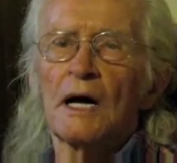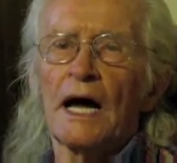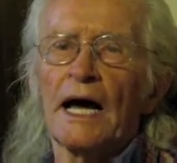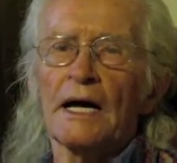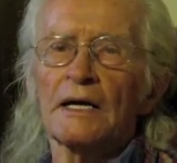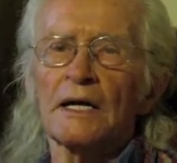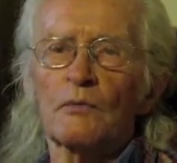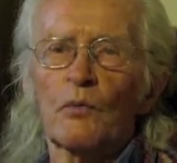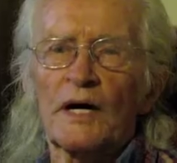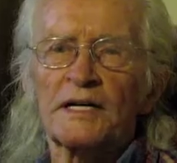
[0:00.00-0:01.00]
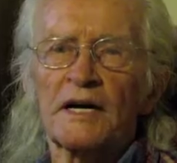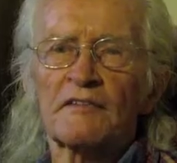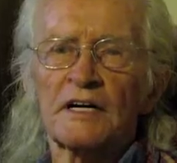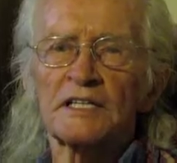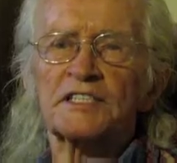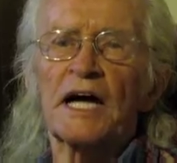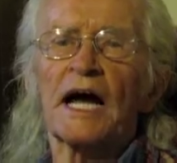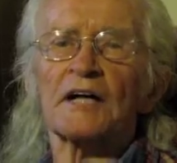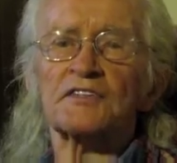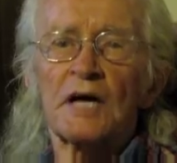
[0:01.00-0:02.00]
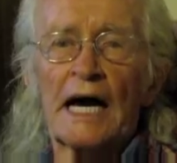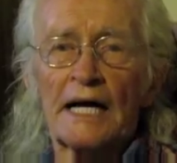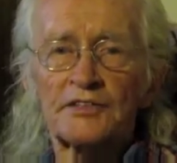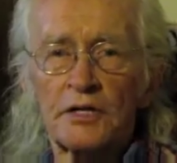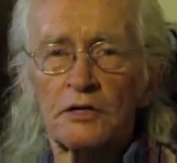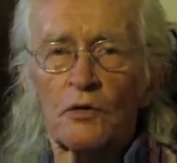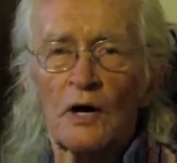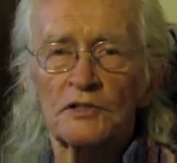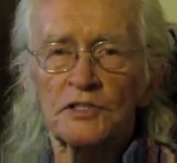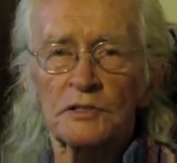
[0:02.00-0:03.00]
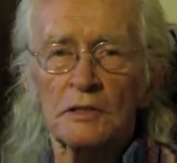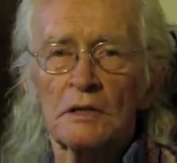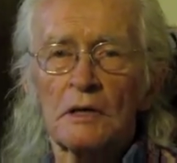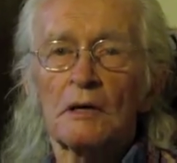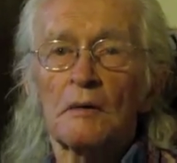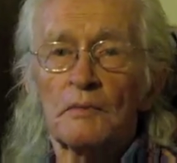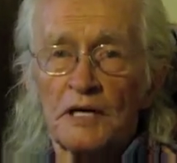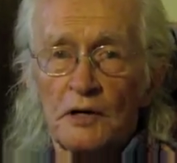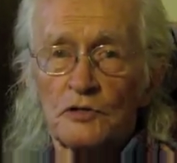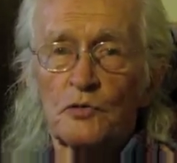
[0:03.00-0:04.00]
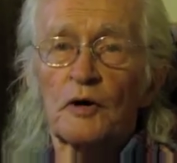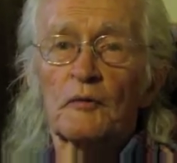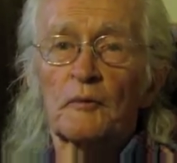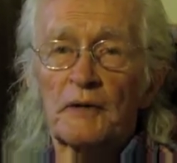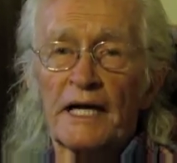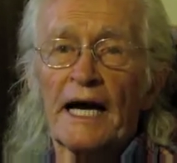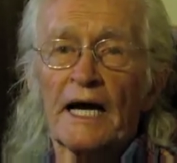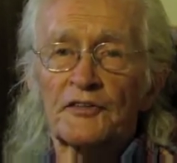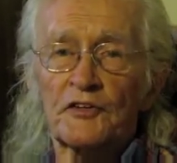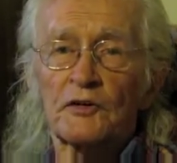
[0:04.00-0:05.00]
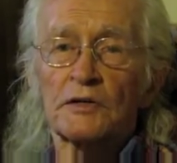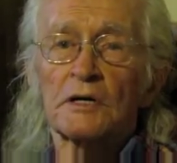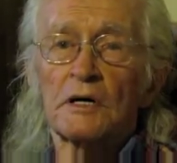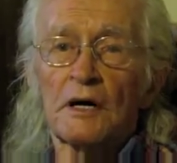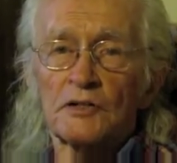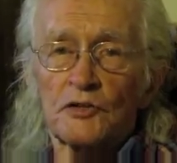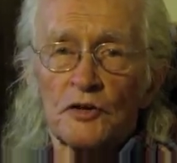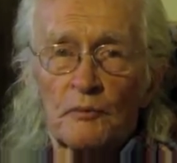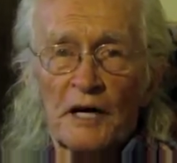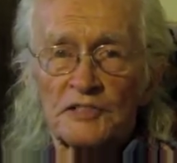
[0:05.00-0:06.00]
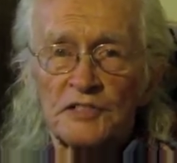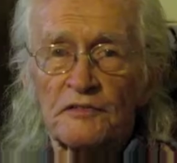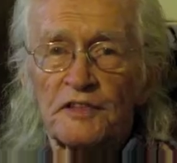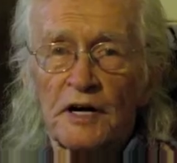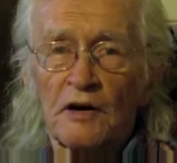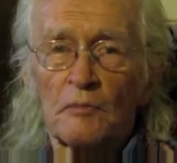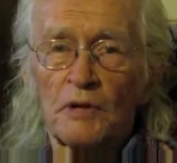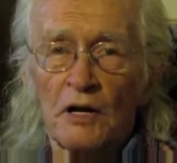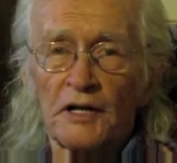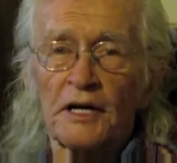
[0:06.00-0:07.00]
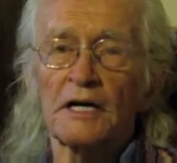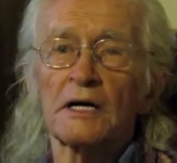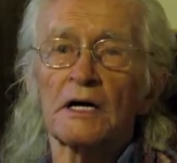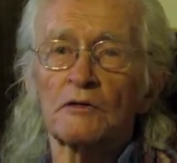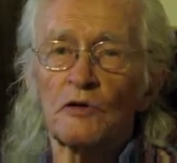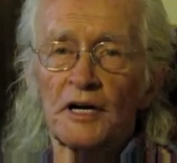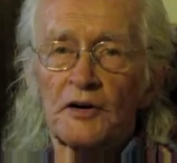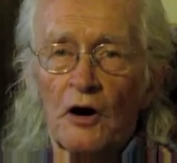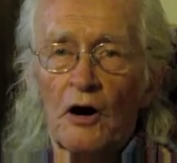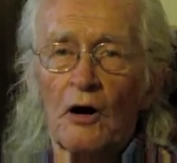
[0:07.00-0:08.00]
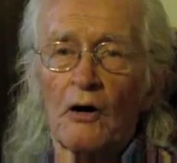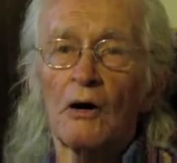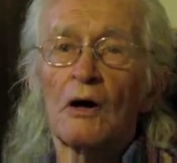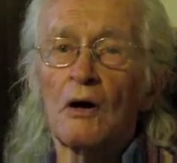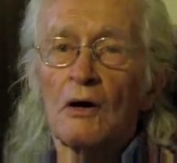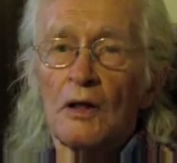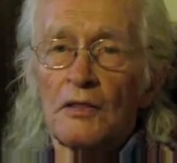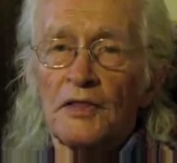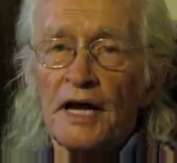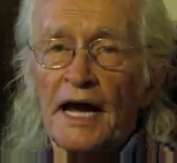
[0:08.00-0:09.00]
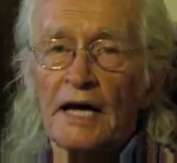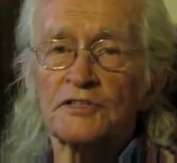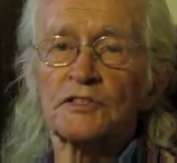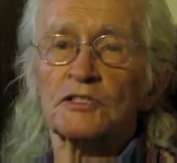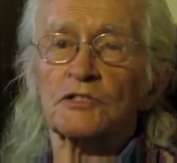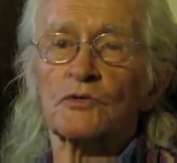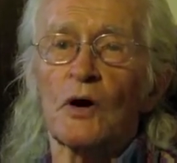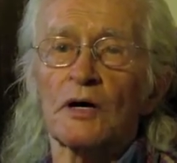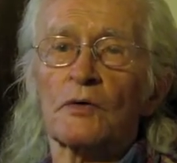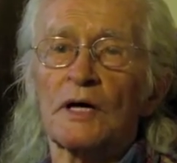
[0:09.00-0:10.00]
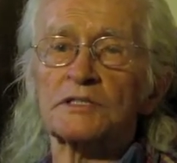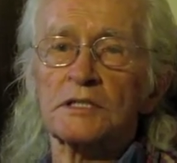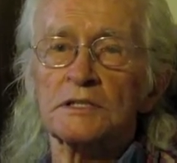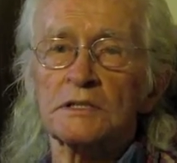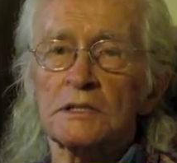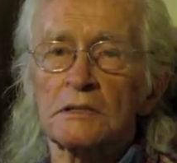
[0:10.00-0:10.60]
And when given a chance, ask a question, because we would be answered to the best of their ability and recall the answers to our questions.